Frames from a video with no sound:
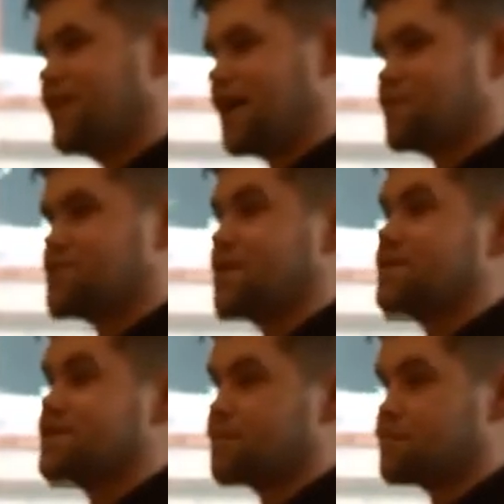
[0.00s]
have a
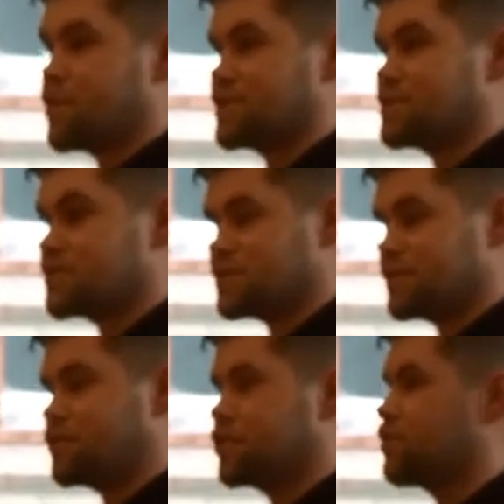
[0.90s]
certain type of presence, and
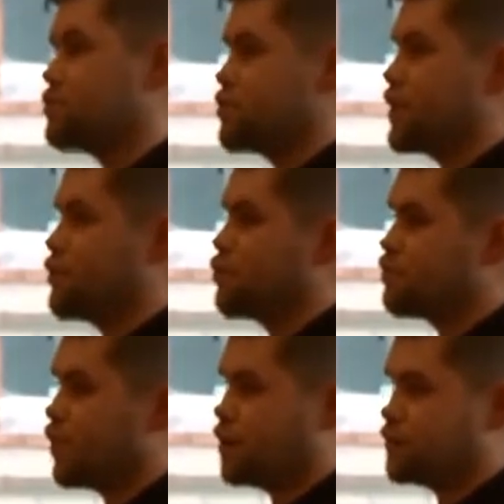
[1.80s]
if you don't do that, you're
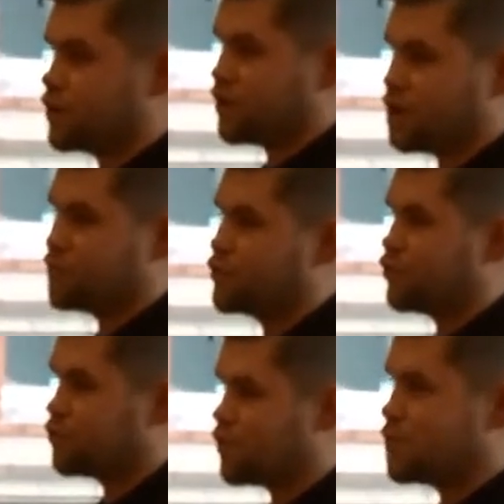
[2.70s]
not part of the club, you're
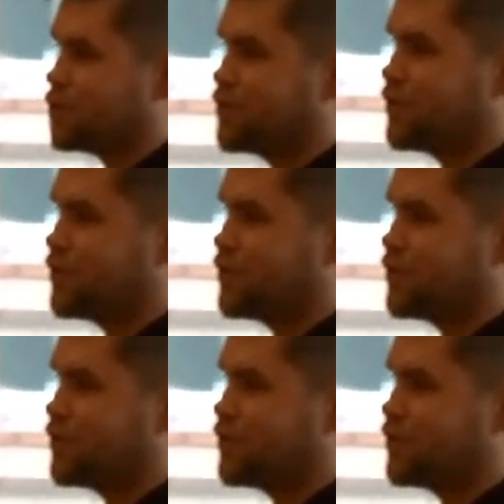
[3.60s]
not a woman.